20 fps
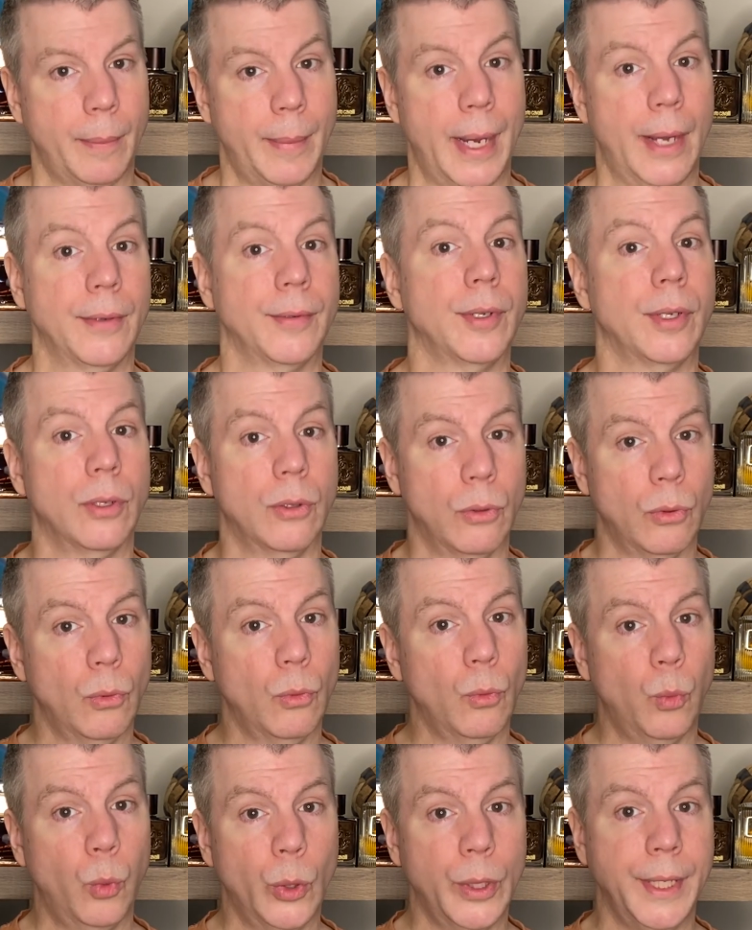about
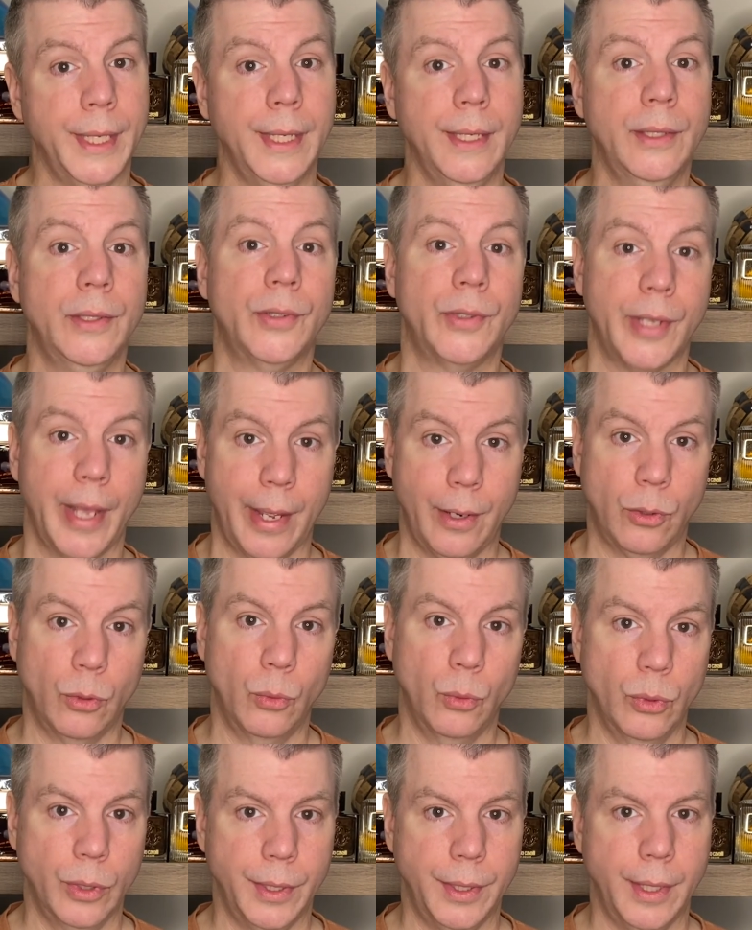woody
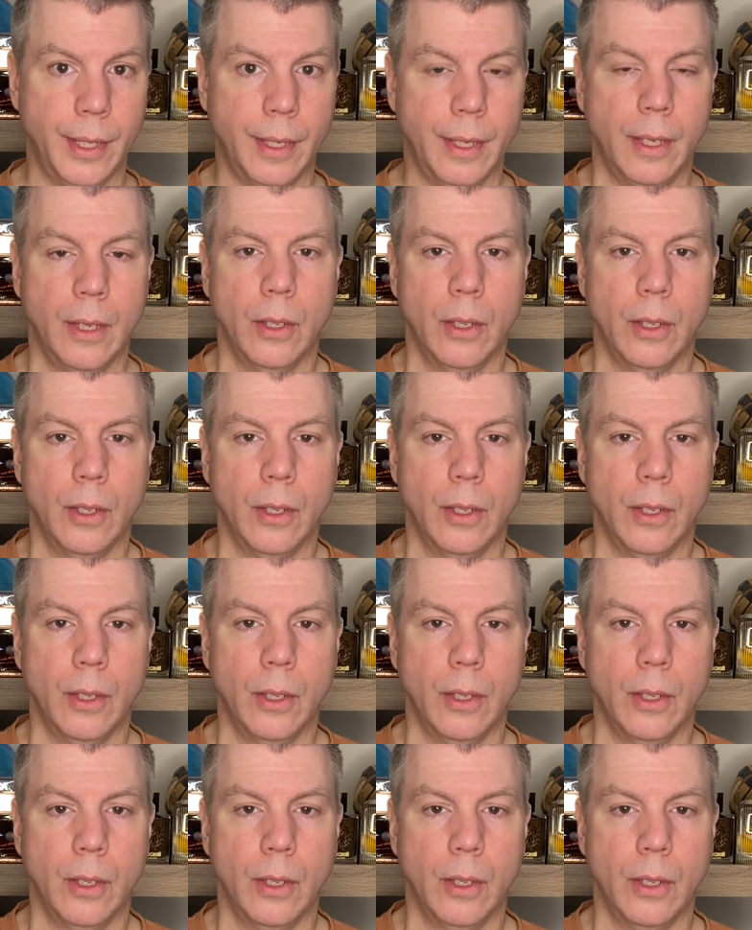sandalwood.